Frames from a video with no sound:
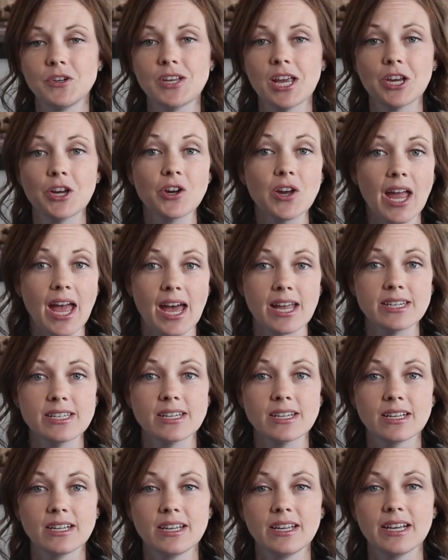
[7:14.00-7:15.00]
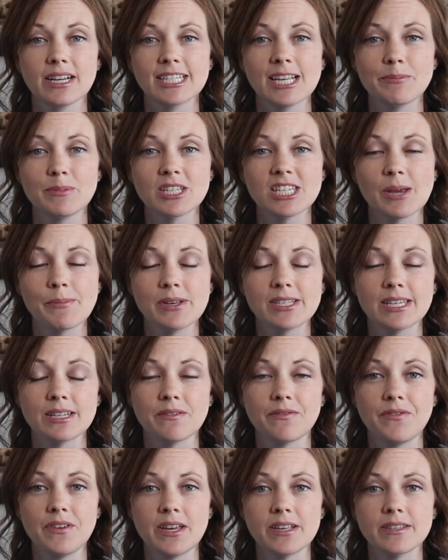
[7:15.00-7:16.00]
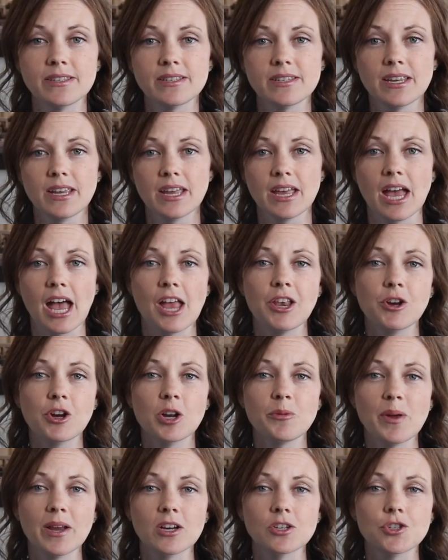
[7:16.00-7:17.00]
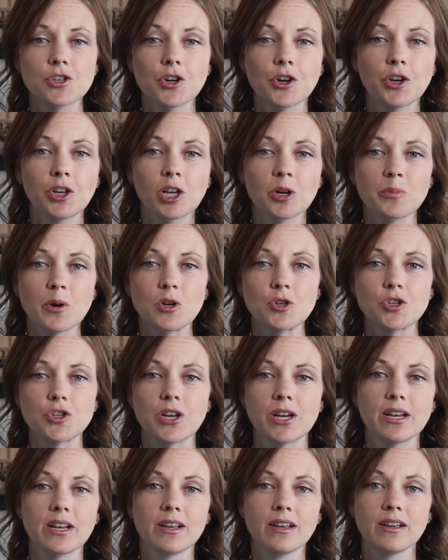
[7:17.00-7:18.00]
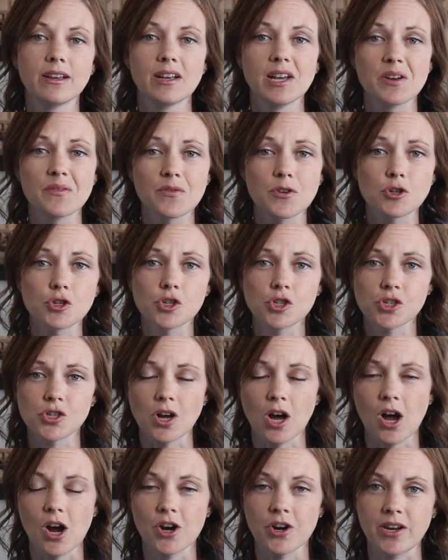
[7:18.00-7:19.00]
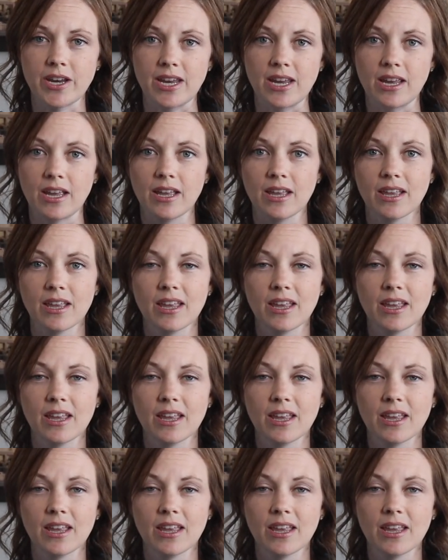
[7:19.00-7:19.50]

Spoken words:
take your hand, except this time it's in a fist, and you're going to make a circular motion for sorry.